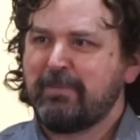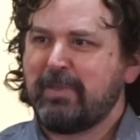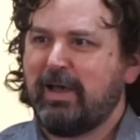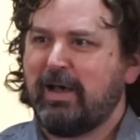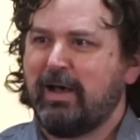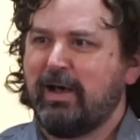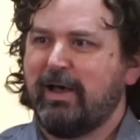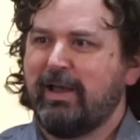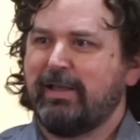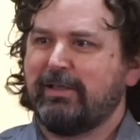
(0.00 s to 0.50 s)

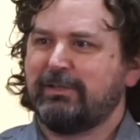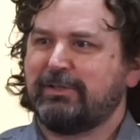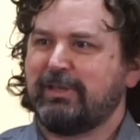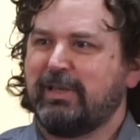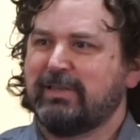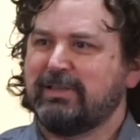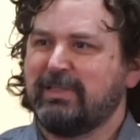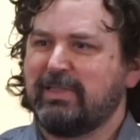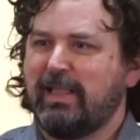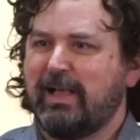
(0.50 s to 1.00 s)
And she
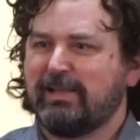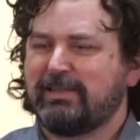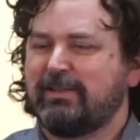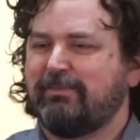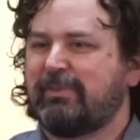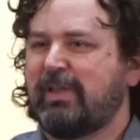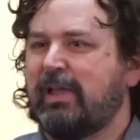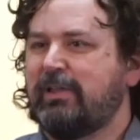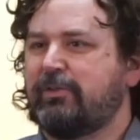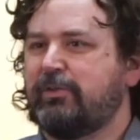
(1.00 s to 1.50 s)
has lots
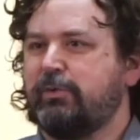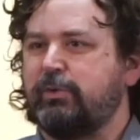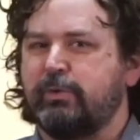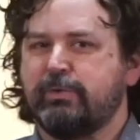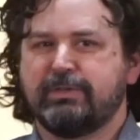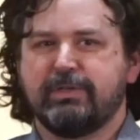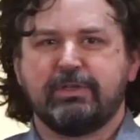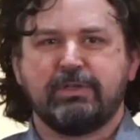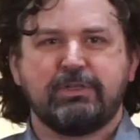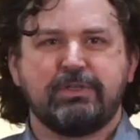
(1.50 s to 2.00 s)
of
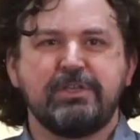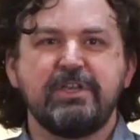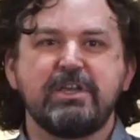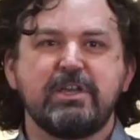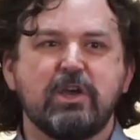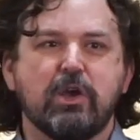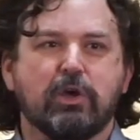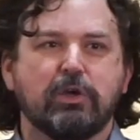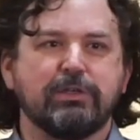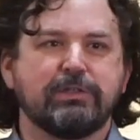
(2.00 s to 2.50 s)
tattoos, and she
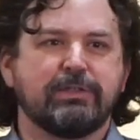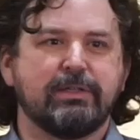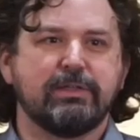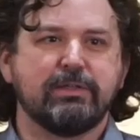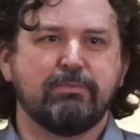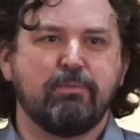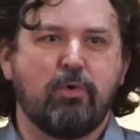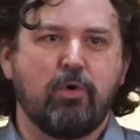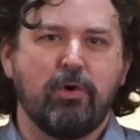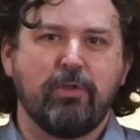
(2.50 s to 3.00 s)

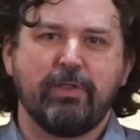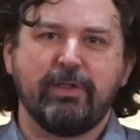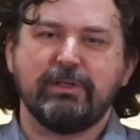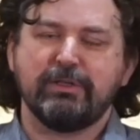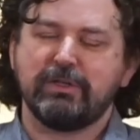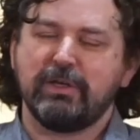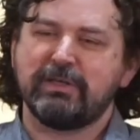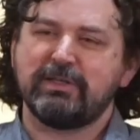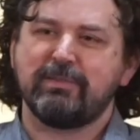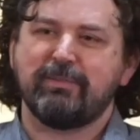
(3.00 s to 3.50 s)
curses more than
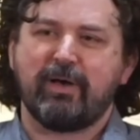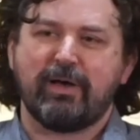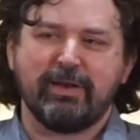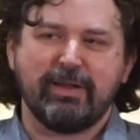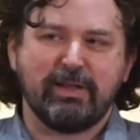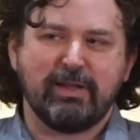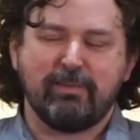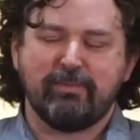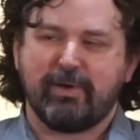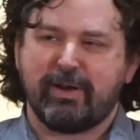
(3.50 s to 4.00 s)
just about
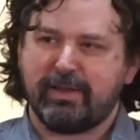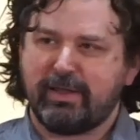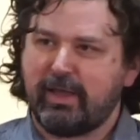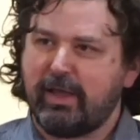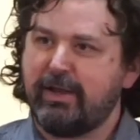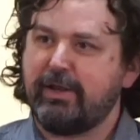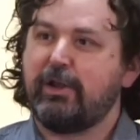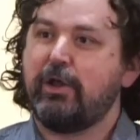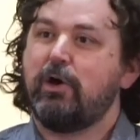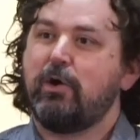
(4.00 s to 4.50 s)
anybody
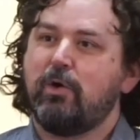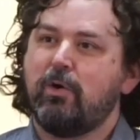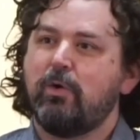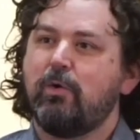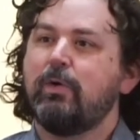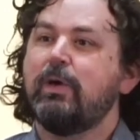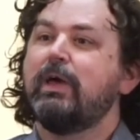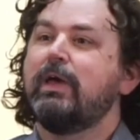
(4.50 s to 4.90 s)
I know.